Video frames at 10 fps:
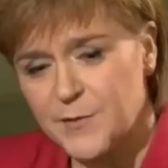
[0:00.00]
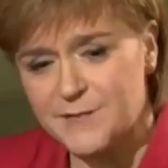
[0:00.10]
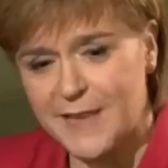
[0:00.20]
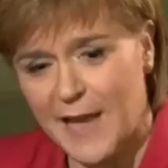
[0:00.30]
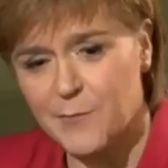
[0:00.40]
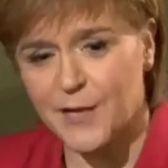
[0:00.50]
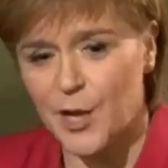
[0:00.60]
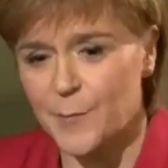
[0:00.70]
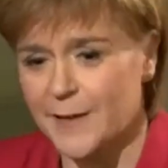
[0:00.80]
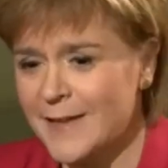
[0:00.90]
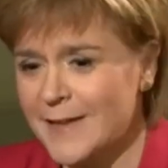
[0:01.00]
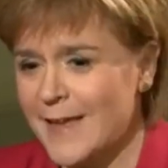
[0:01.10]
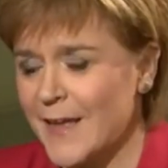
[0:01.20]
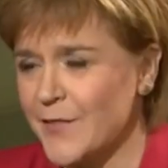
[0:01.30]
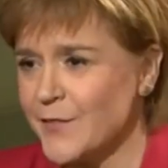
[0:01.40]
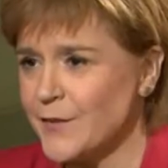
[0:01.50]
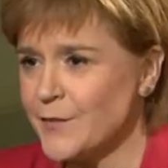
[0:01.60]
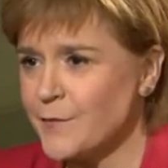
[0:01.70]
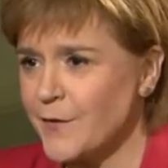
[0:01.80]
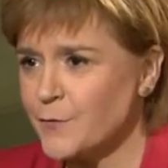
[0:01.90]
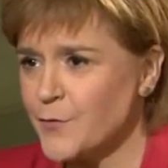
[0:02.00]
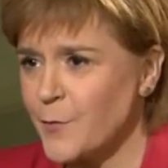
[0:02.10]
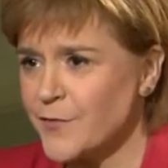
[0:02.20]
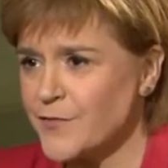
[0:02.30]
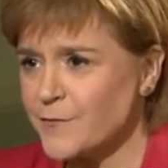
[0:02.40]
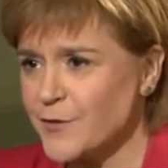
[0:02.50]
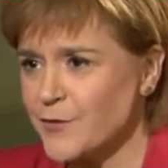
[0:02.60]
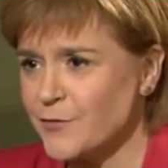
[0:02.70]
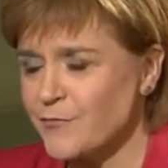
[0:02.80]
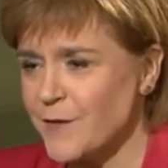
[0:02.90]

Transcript: I remember David Cameron coming in the final few months of the